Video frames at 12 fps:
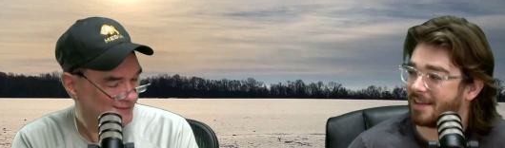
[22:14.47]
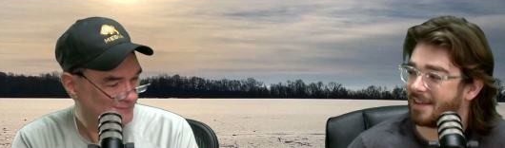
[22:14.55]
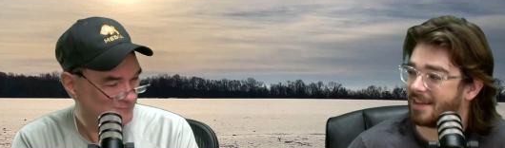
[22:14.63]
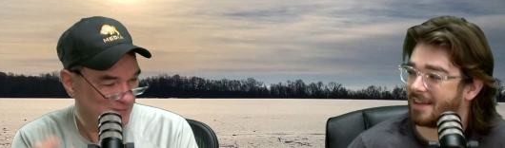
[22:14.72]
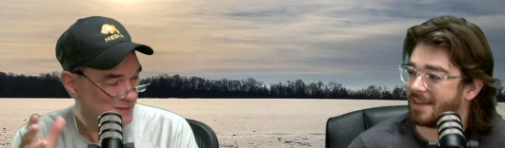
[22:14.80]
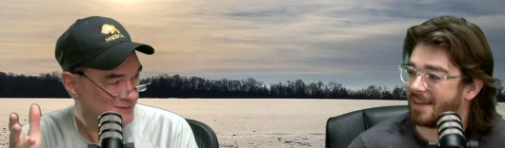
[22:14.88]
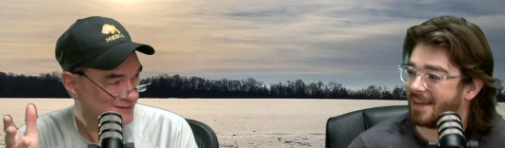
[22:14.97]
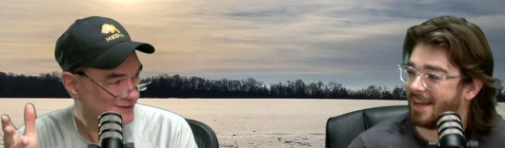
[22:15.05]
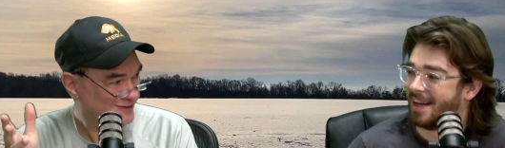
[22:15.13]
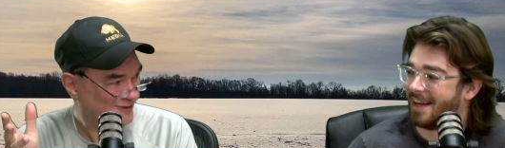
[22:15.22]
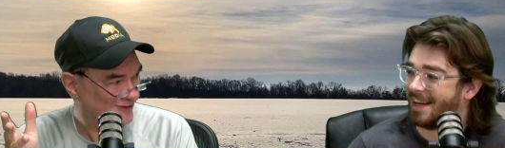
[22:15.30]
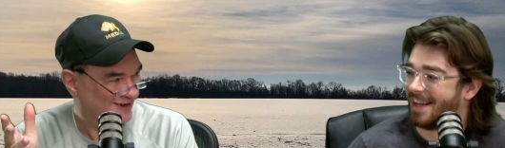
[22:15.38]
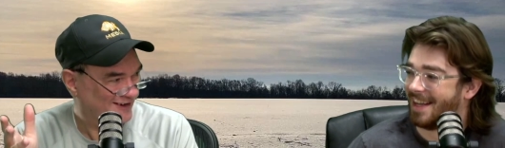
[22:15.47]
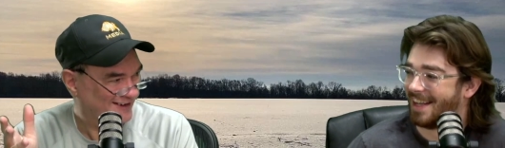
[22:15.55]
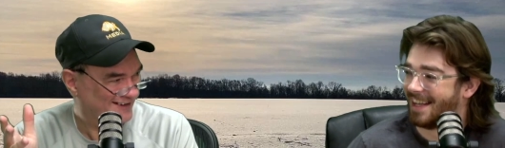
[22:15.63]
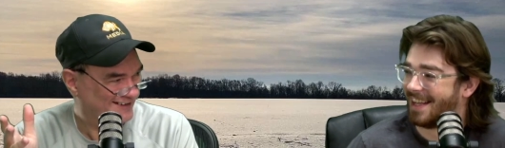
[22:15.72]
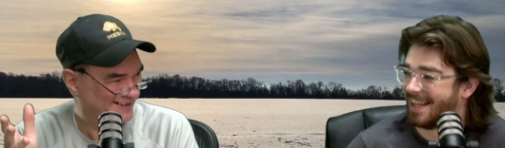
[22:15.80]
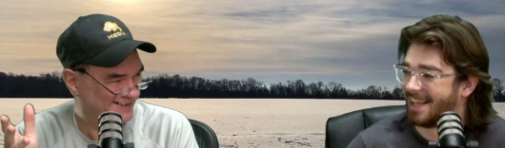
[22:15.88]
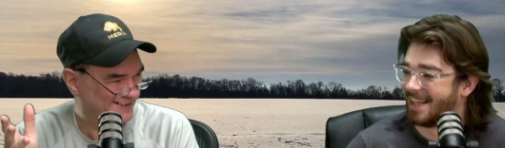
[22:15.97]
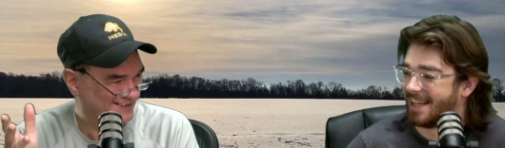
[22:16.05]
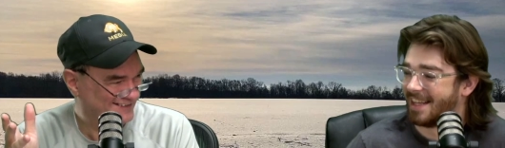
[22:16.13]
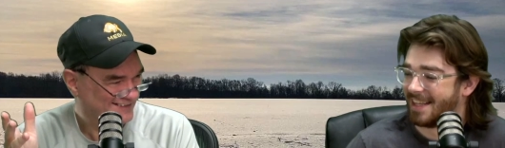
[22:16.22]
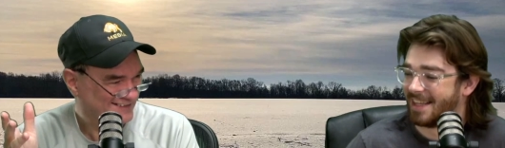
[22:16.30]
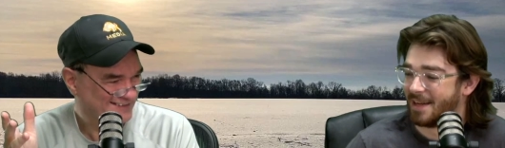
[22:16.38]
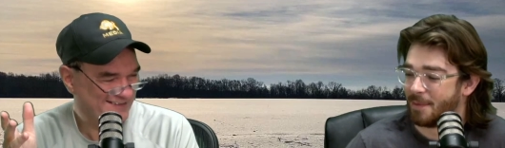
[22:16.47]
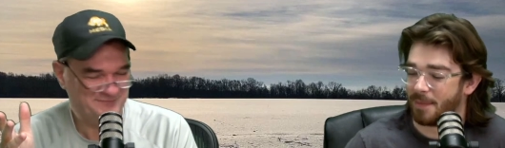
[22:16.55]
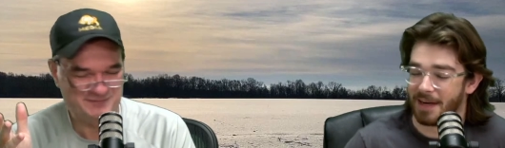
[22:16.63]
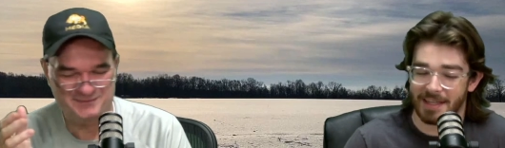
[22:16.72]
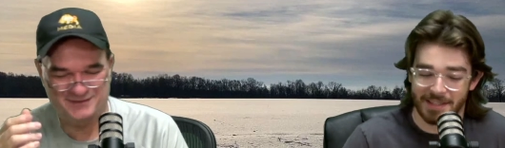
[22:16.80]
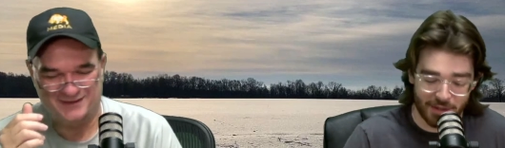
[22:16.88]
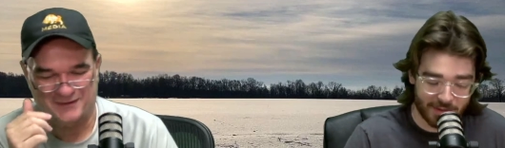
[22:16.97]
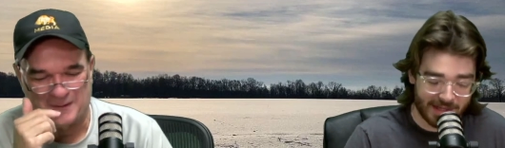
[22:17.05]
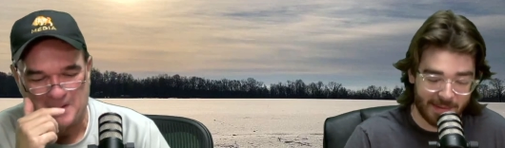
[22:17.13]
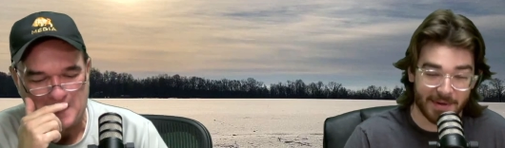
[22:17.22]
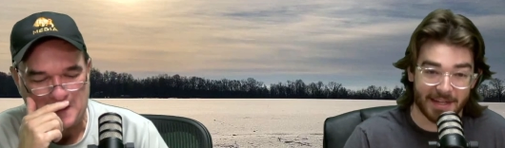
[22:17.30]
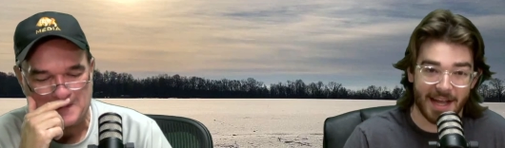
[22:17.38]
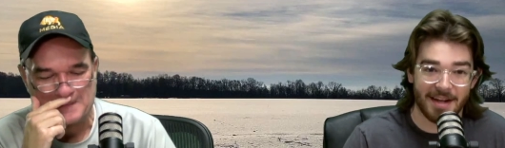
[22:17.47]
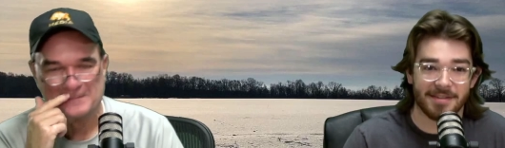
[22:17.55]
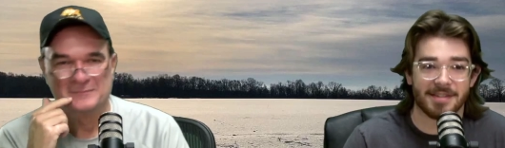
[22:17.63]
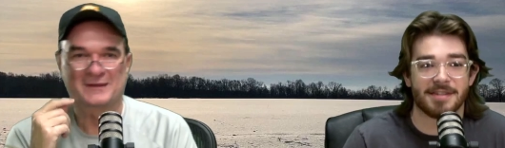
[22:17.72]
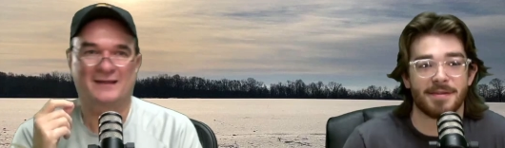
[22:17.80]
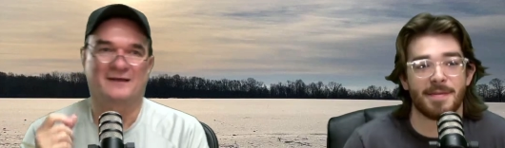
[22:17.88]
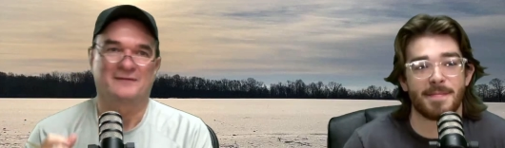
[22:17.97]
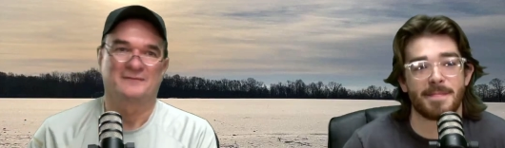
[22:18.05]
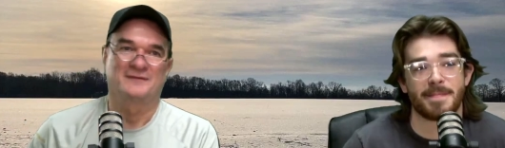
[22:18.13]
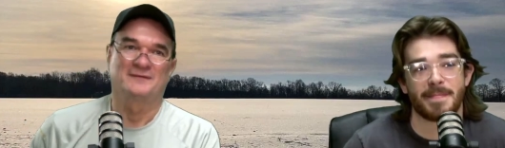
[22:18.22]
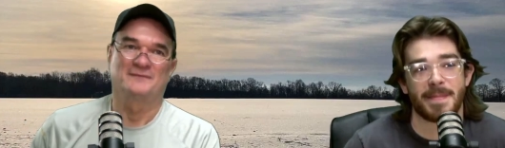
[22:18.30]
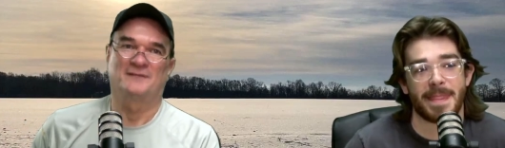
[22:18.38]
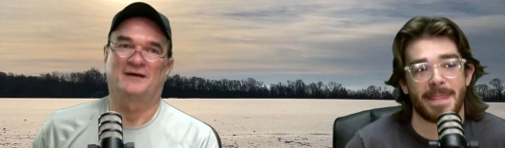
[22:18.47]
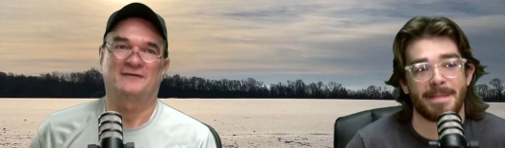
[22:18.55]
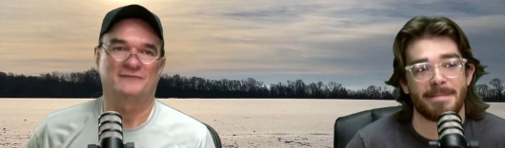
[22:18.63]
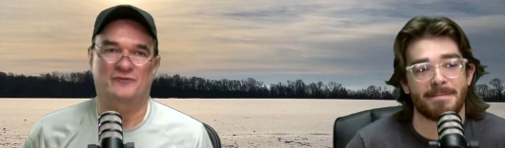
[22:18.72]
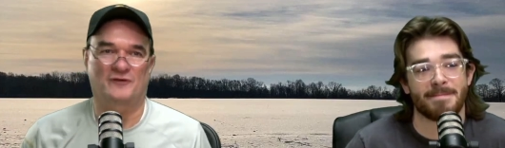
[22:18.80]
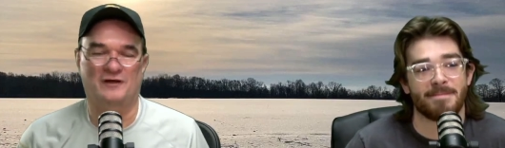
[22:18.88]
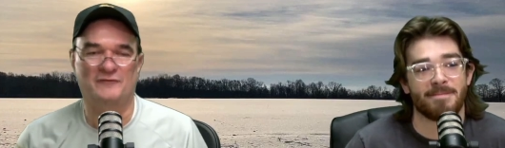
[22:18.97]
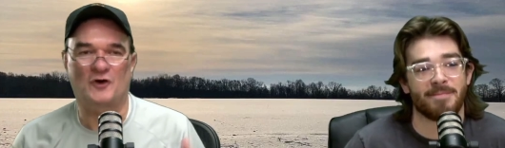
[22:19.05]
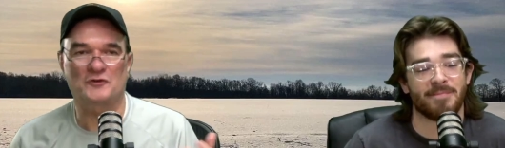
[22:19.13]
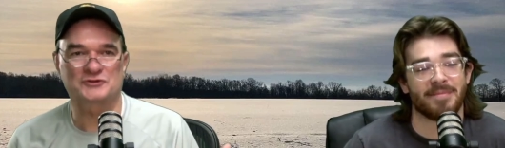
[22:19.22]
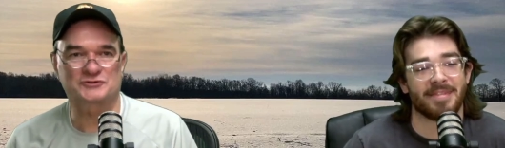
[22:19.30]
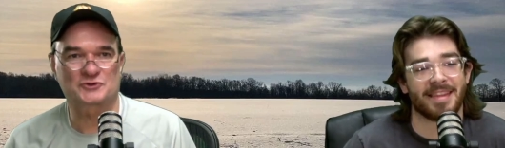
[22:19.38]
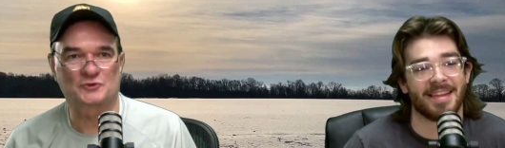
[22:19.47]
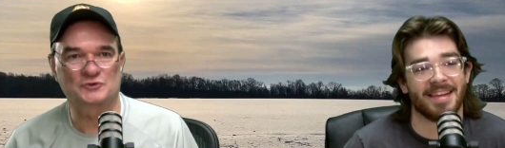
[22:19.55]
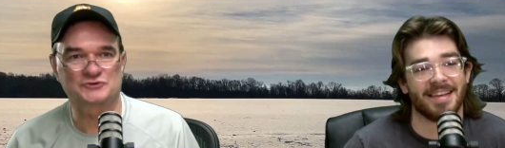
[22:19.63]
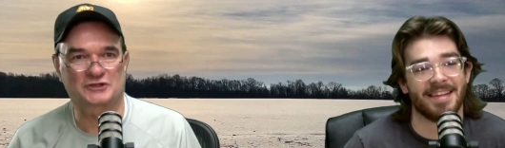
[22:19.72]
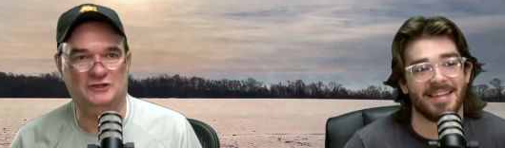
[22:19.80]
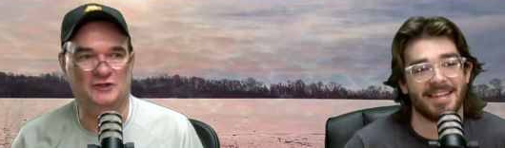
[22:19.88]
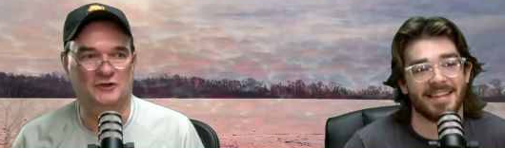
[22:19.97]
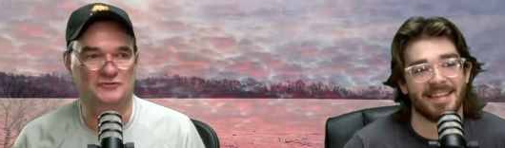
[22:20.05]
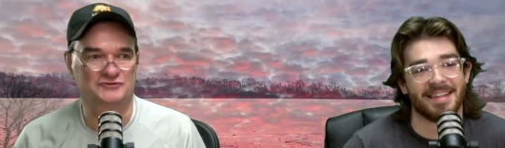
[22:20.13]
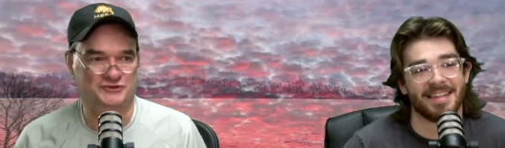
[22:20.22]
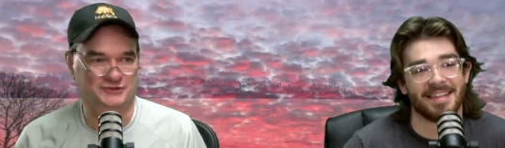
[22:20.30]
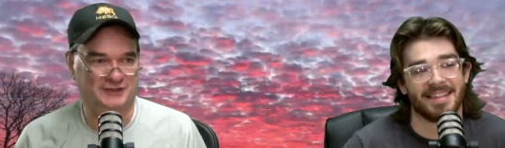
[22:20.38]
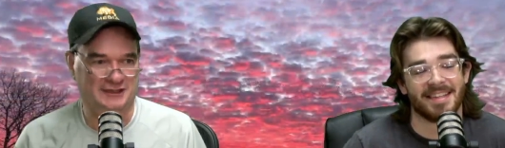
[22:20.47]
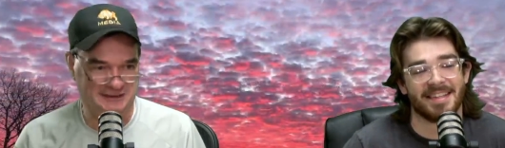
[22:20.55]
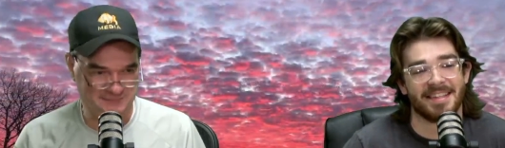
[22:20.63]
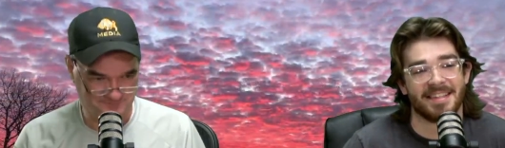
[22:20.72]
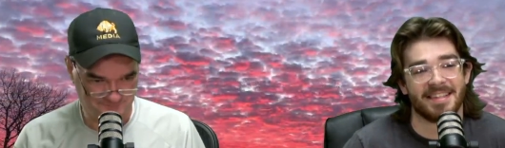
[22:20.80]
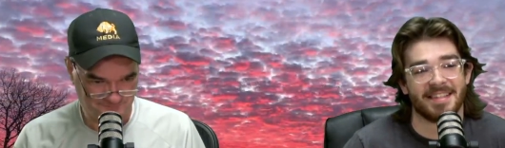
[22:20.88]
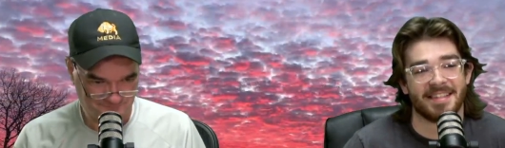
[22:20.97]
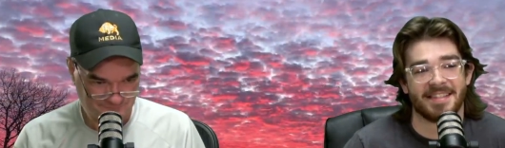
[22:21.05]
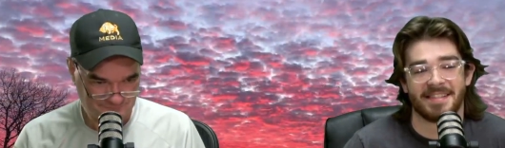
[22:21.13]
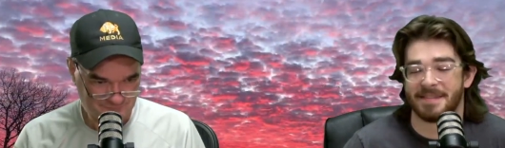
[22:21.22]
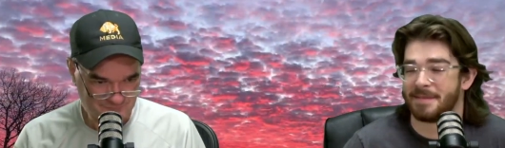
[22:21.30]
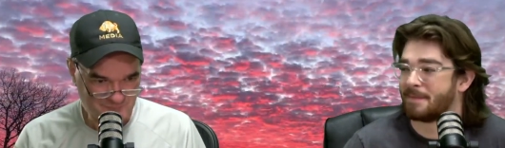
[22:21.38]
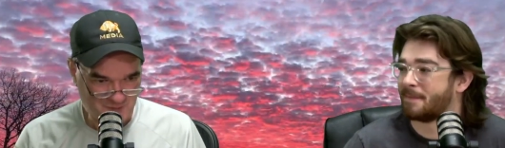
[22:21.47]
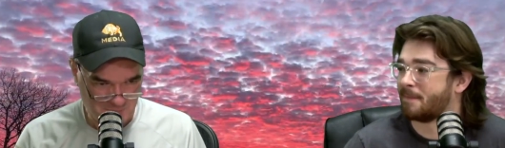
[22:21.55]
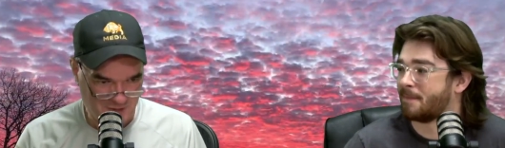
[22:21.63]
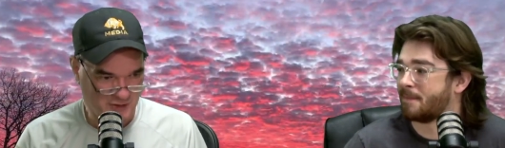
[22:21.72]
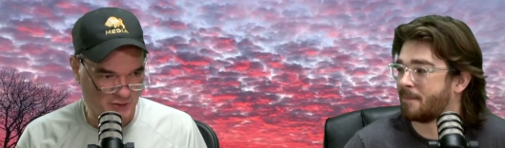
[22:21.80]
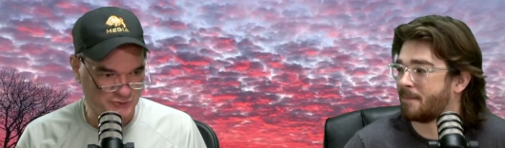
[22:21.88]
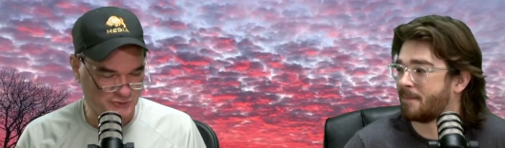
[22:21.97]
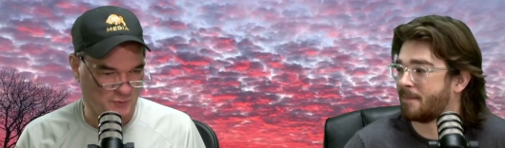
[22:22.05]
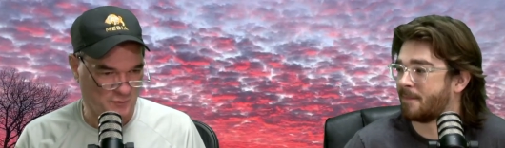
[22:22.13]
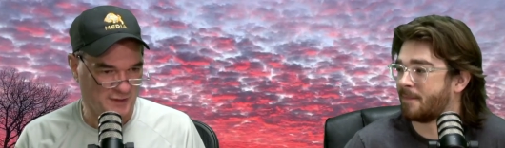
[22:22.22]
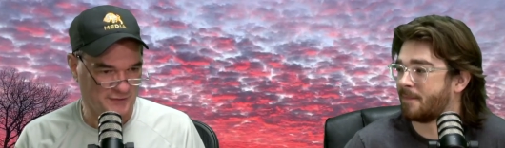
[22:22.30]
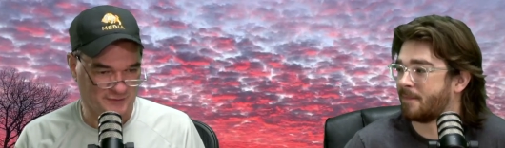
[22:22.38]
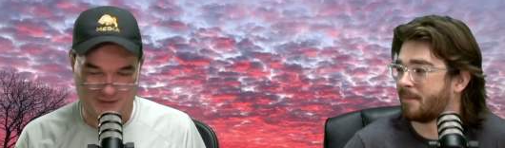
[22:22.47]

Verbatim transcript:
Speaker 1: Maybe they are. they,
Speaker 2: but maybe on they two are. separate accounts.
Speaker 1: Yeah, uh, for, of all the schools that closed today because of the weather,